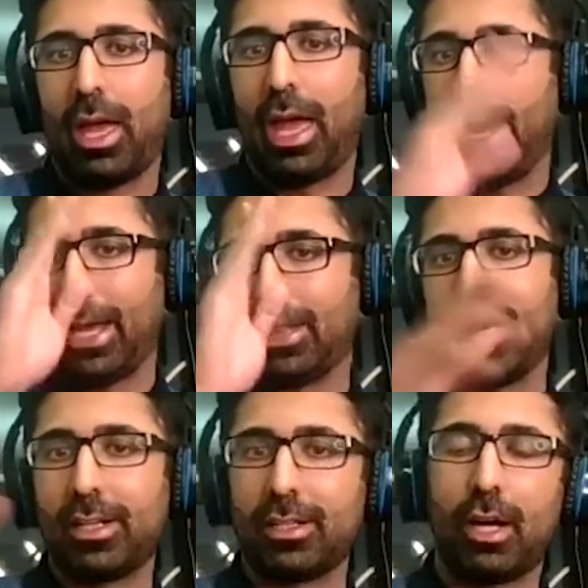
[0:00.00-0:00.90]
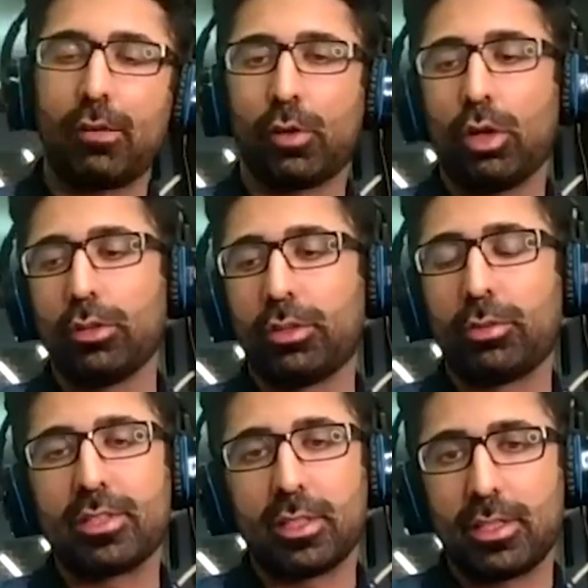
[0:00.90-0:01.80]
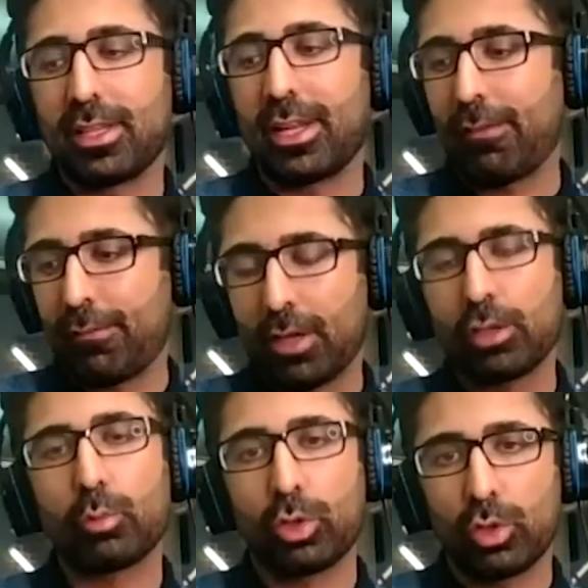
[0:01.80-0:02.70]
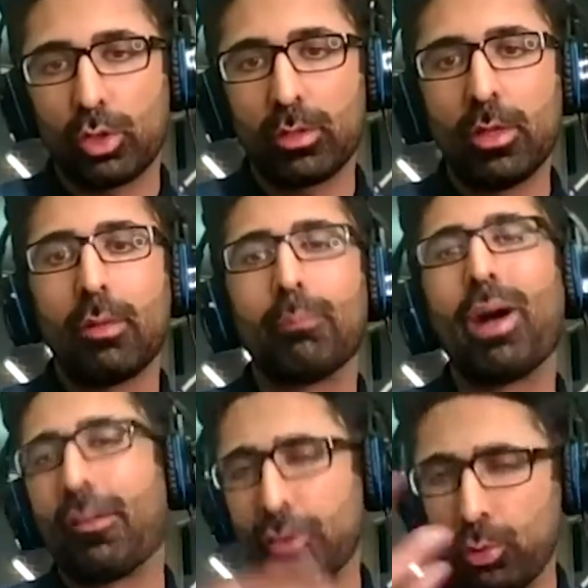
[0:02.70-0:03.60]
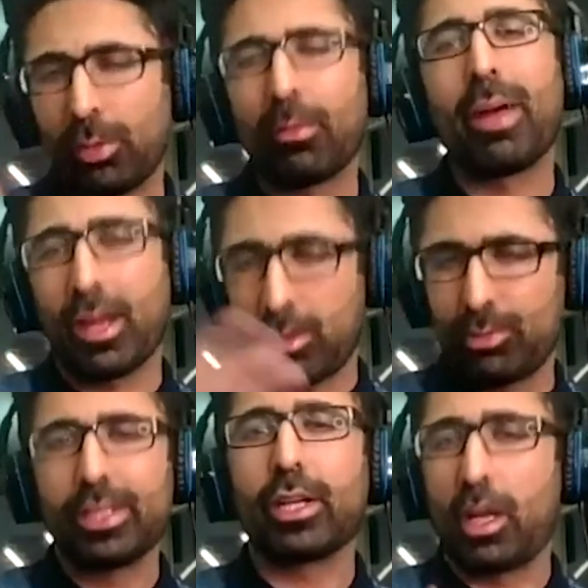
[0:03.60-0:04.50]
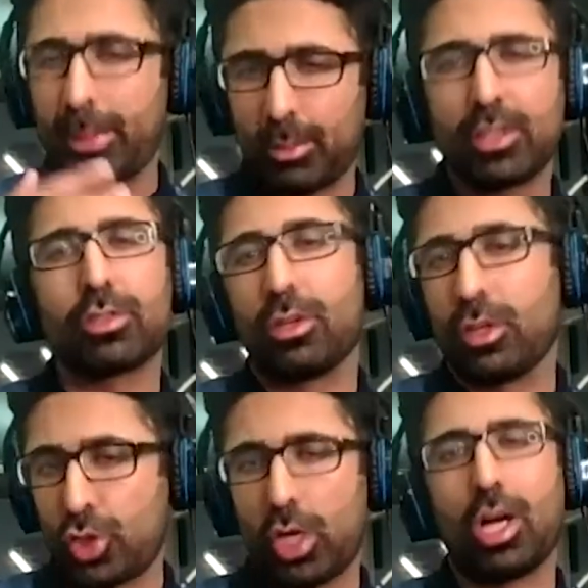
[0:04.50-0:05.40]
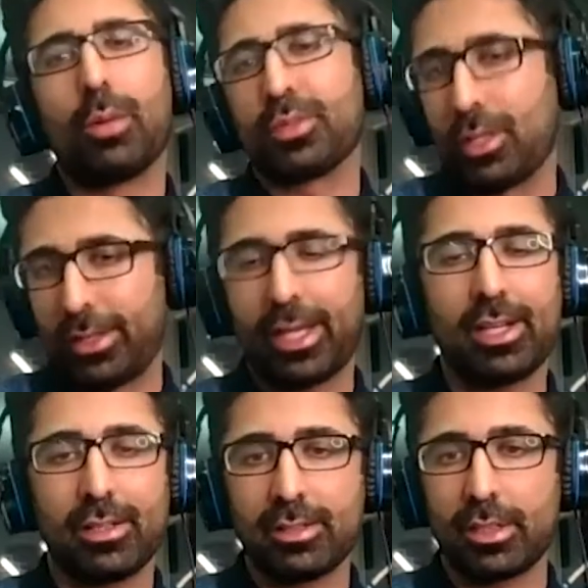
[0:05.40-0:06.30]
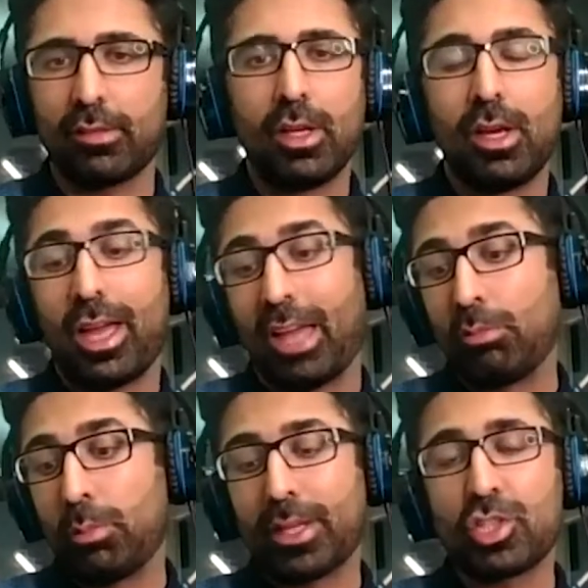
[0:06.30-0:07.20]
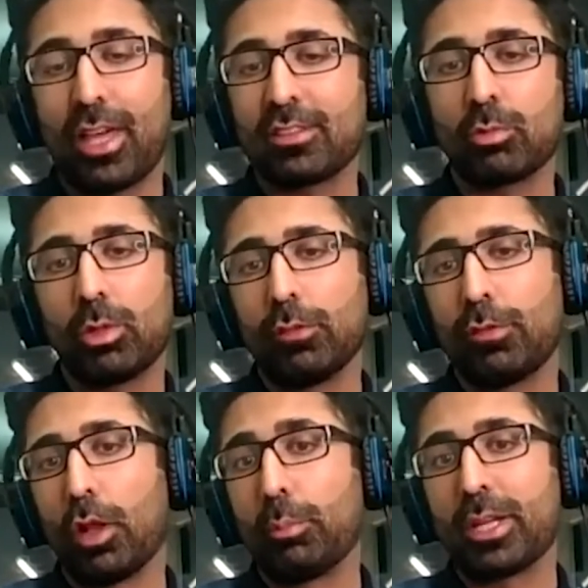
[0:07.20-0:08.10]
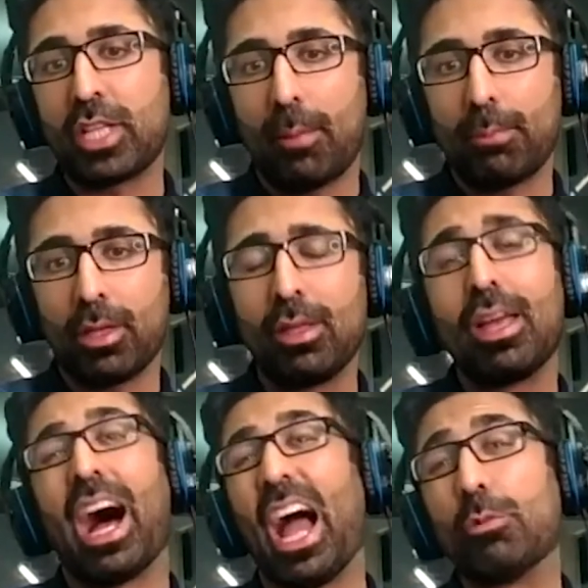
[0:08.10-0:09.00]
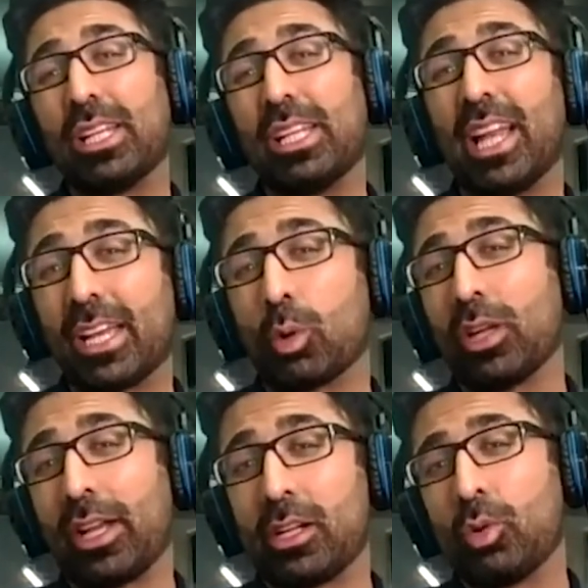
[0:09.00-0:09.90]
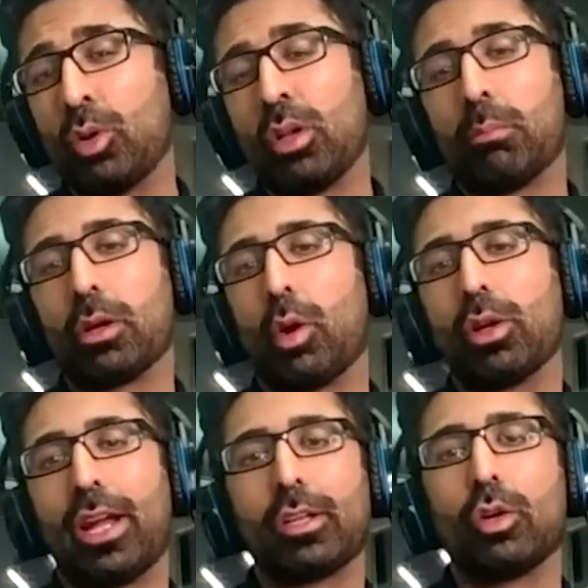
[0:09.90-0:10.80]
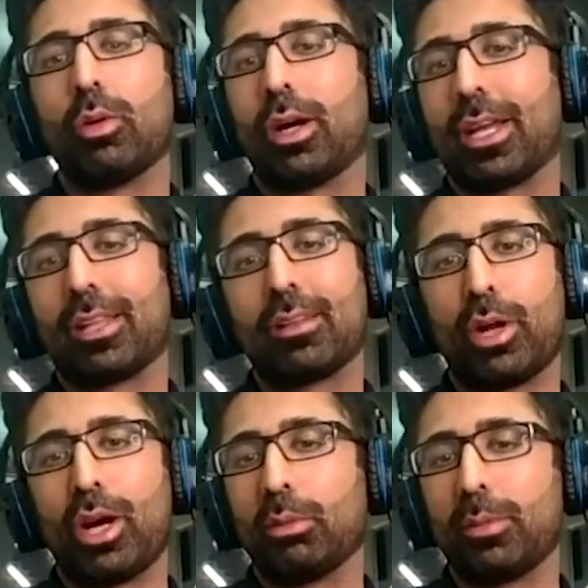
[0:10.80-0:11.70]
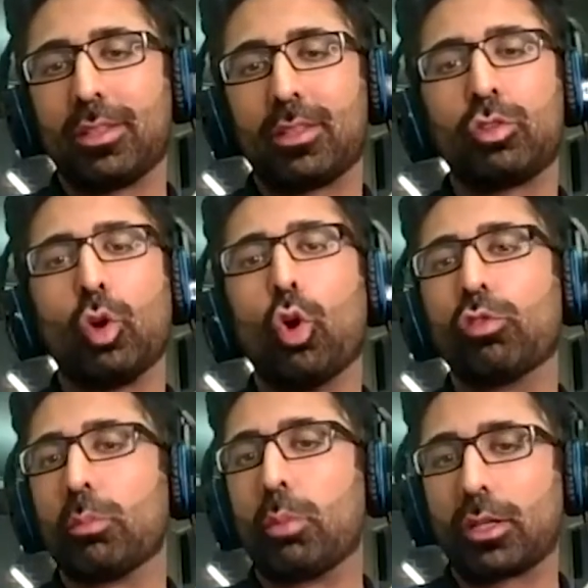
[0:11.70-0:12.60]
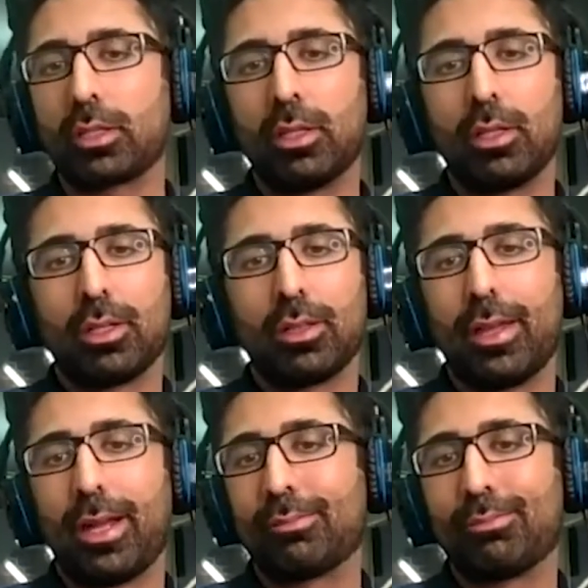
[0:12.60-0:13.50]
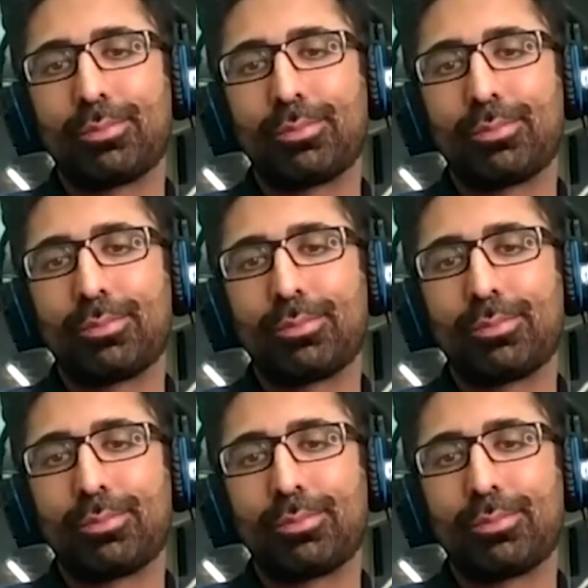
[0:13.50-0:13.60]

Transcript: and I laid it down for all the three cities that I felt were good after doing my economic research, jobs, all that kind of stuff. And we picked Jacksonville, followed by Tampa. I really like Orlando, but Orlando, again, the problem is it's so overbought that